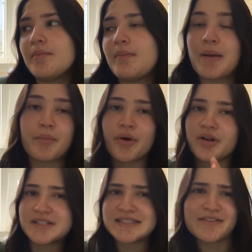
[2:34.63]
my
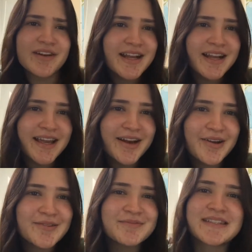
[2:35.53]
productivity at
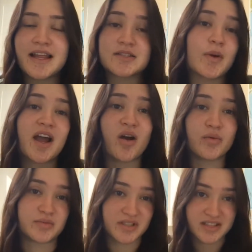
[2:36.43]
home. That's why I
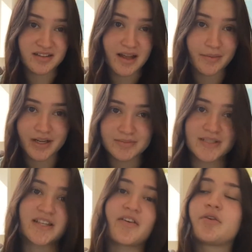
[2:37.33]
always went to the libraries,
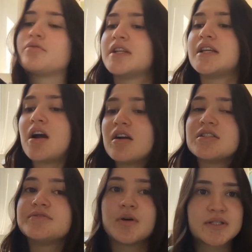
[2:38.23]
because I found it really
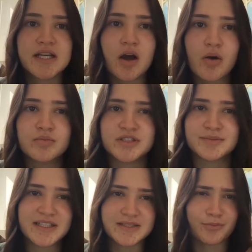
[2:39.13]
hard to focus at home, just
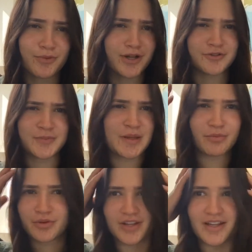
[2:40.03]
because I'm one of those
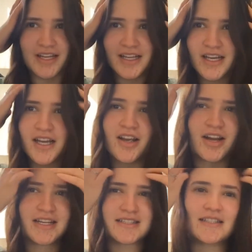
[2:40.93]
people that, like,
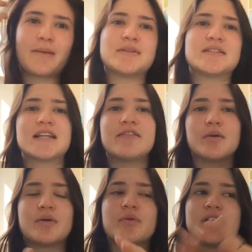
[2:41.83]
I guess this happens to
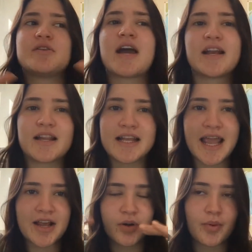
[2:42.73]
everyone, where you kind of like
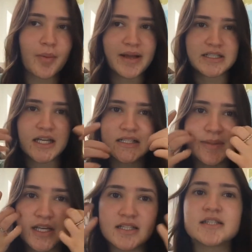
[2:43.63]
can't compartmentalize,
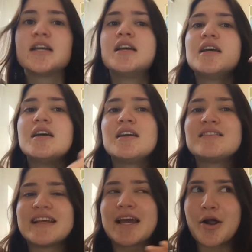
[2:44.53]
because
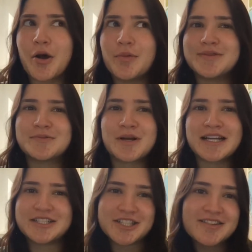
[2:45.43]
like at home is where
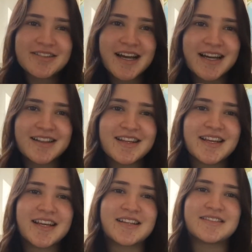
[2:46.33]
I chill kind of
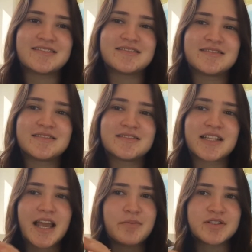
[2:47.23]
thing, and
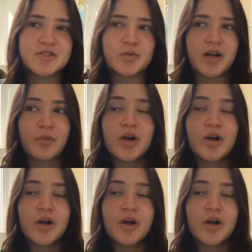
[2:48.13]
the campus is where I